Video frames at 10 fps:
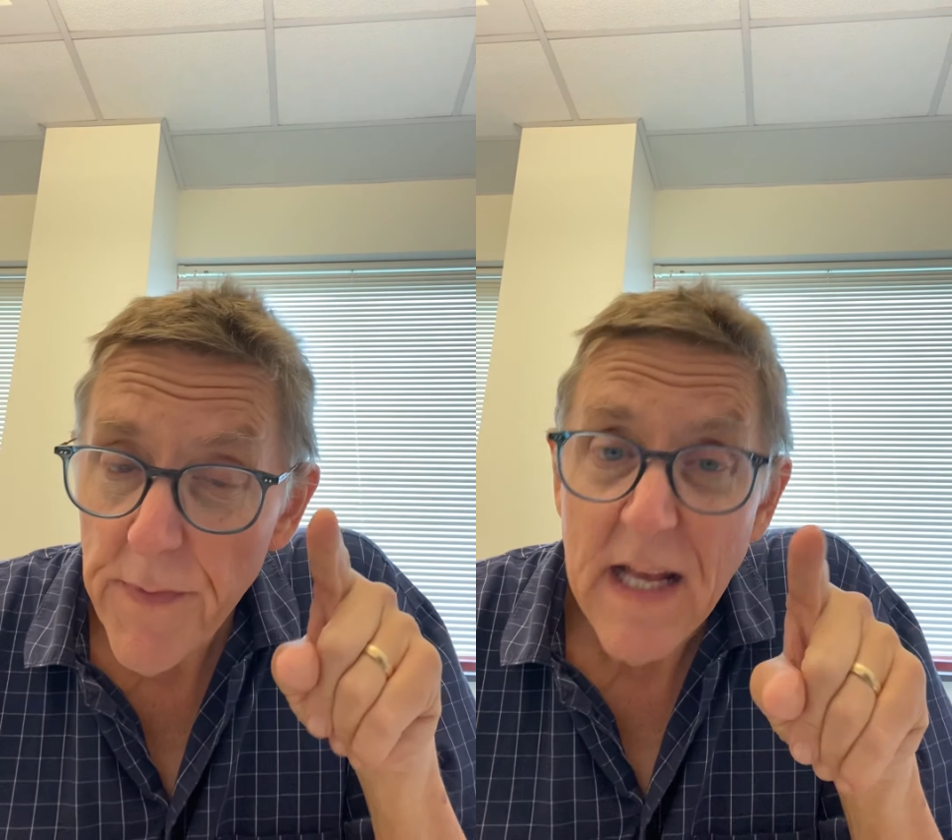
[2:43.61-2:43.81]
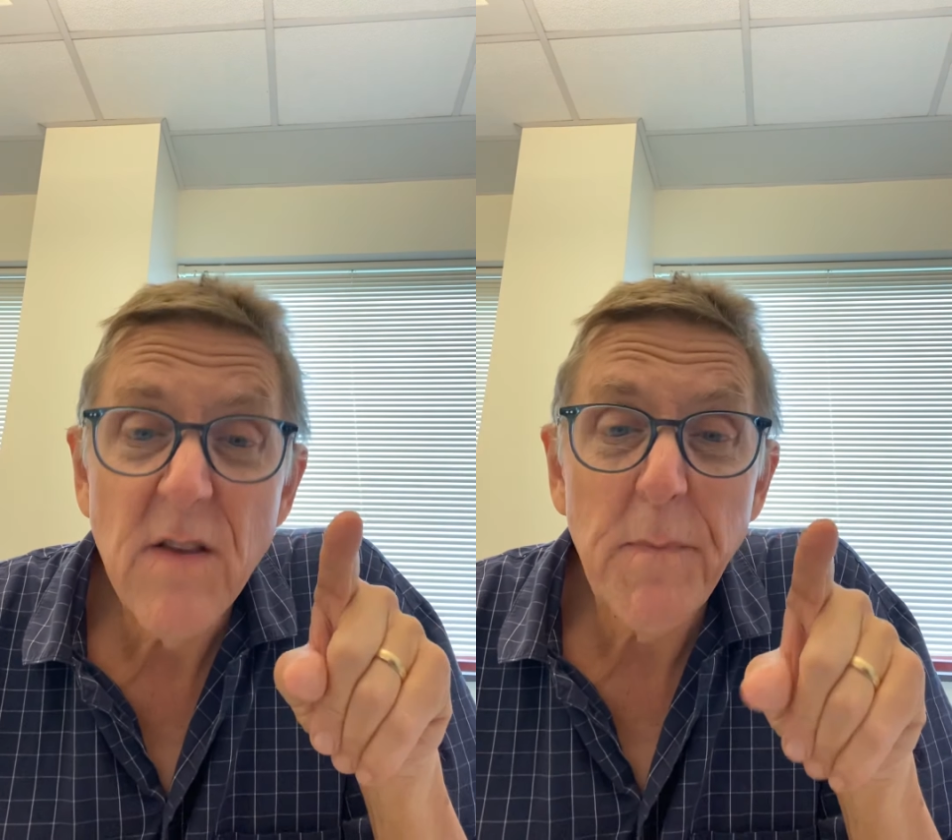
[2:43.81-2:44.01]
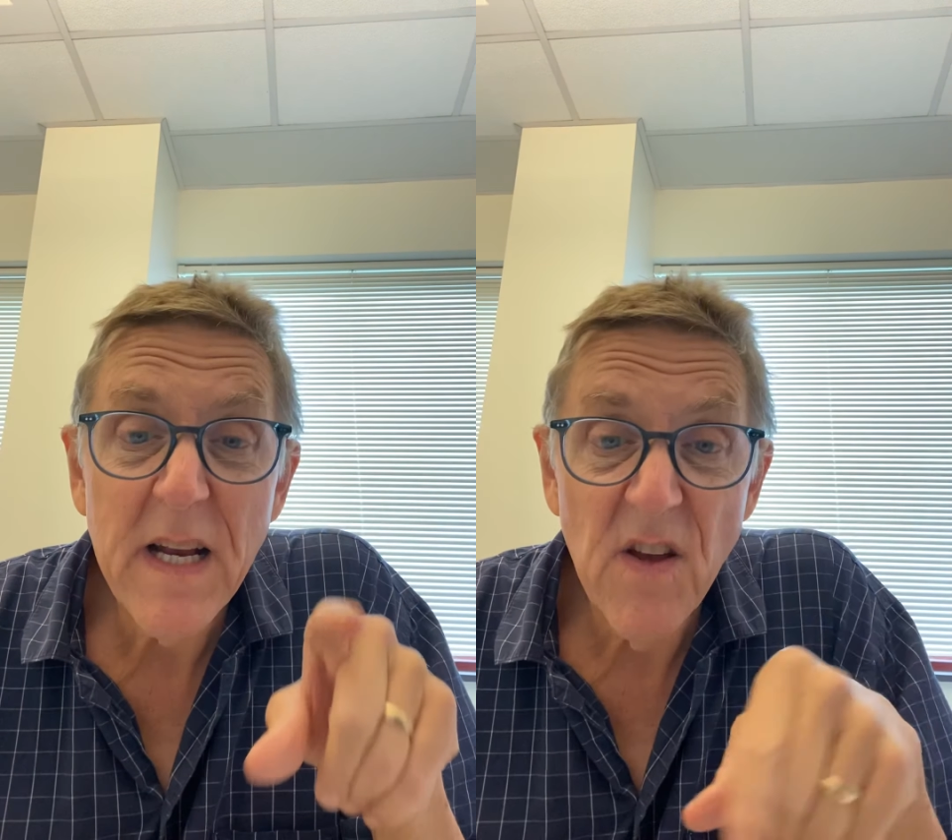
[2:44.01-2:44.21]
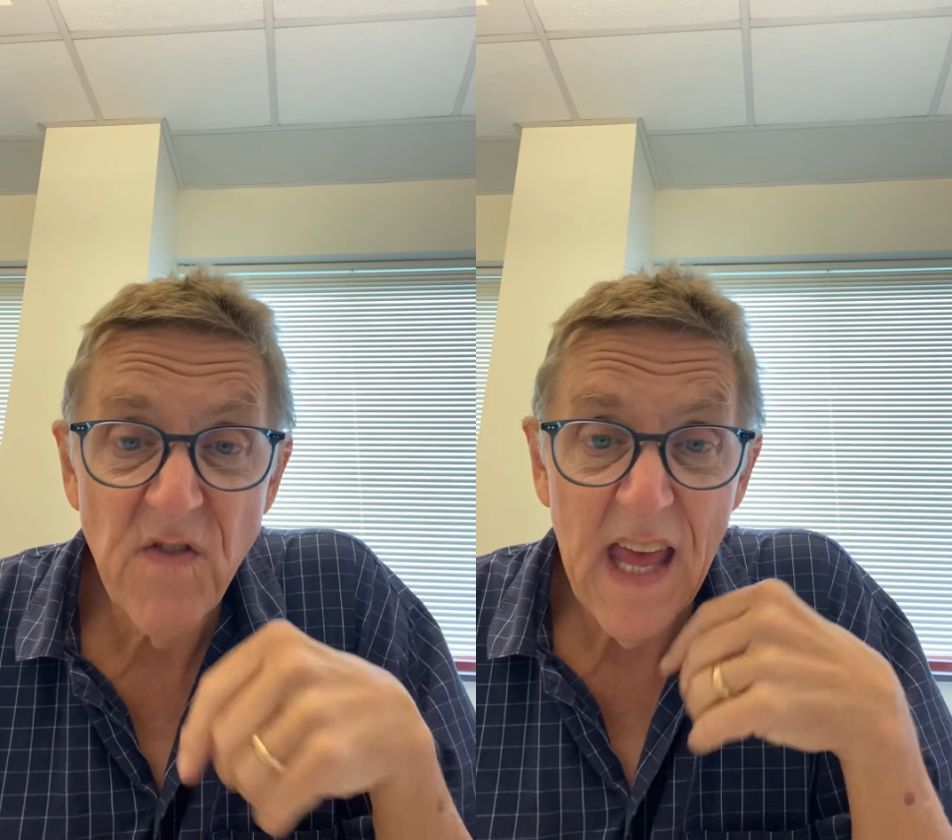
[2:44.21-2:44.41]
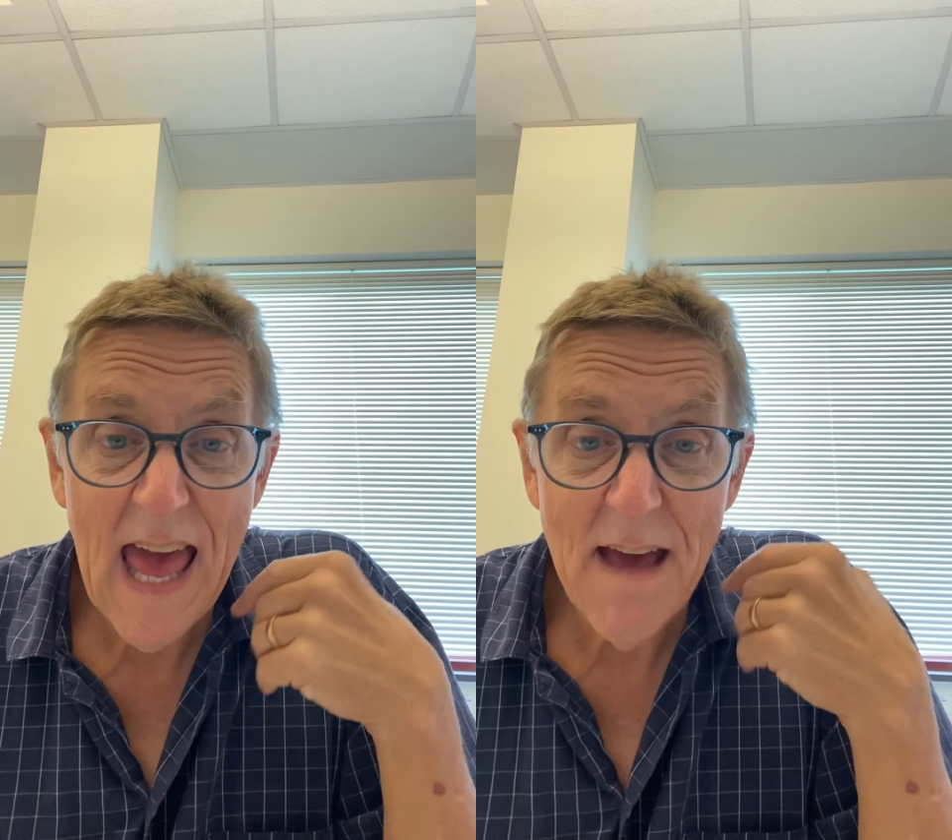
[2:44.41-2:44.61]
It's because
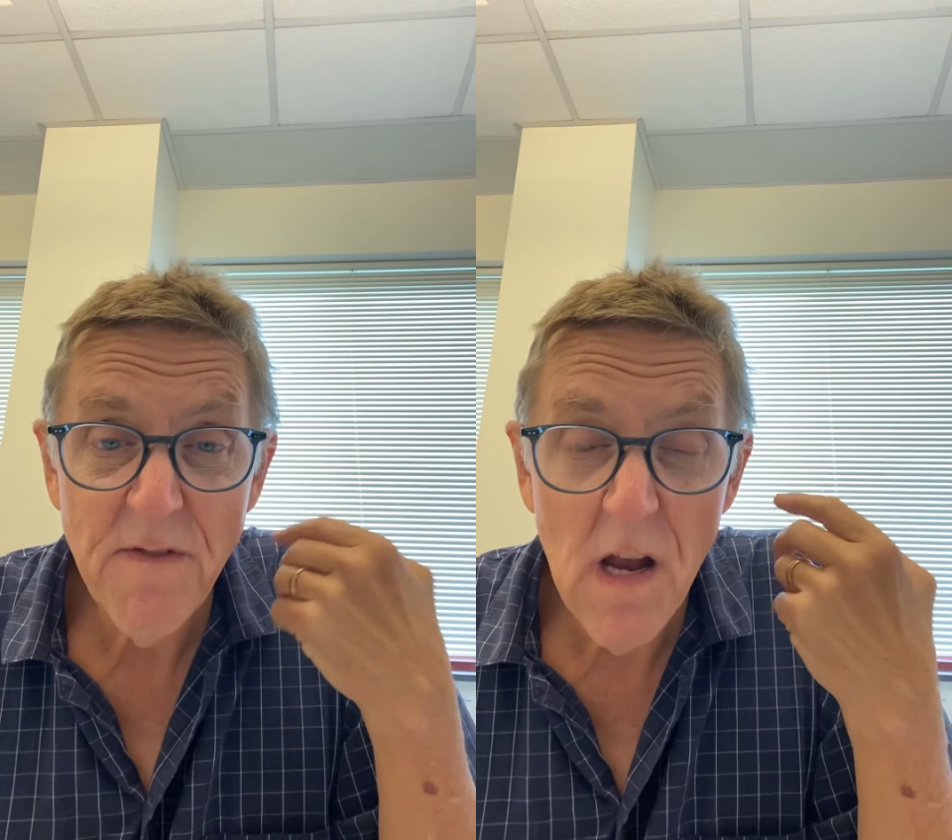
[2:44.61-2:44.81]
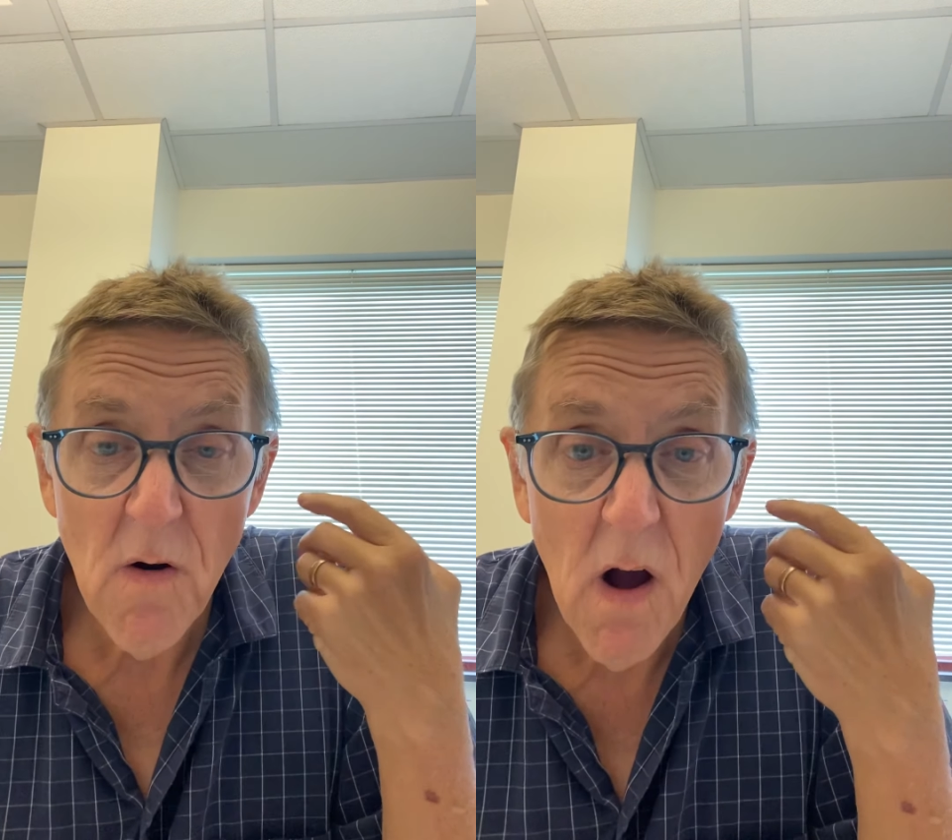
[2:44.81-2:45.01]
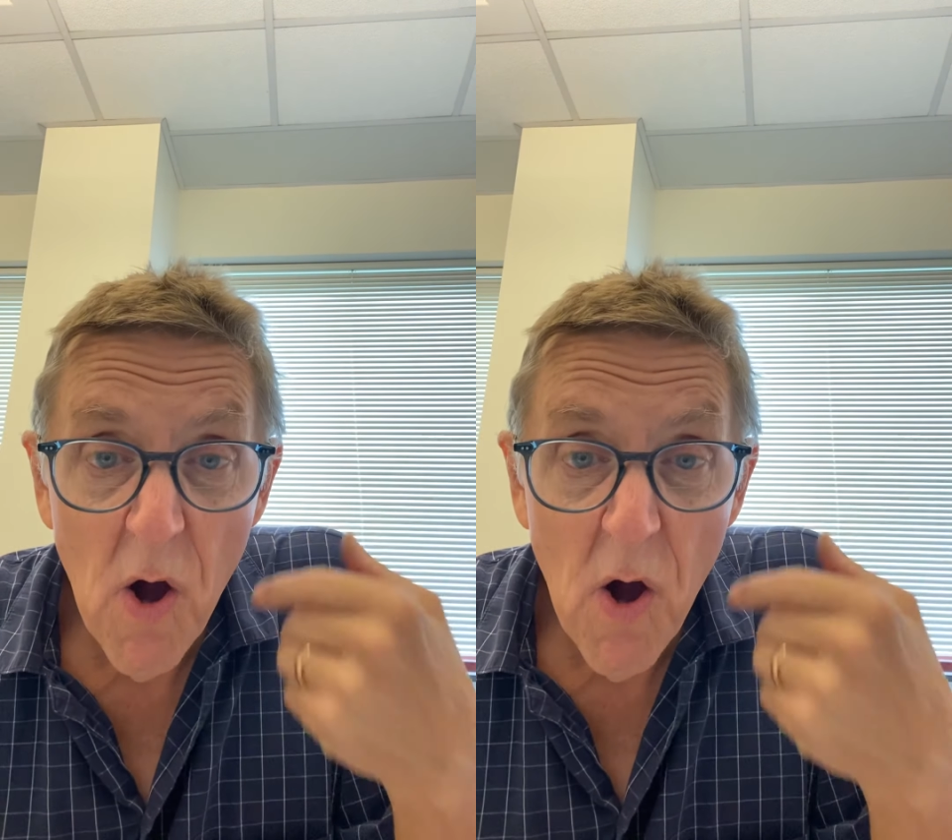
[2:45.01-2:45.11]
they have their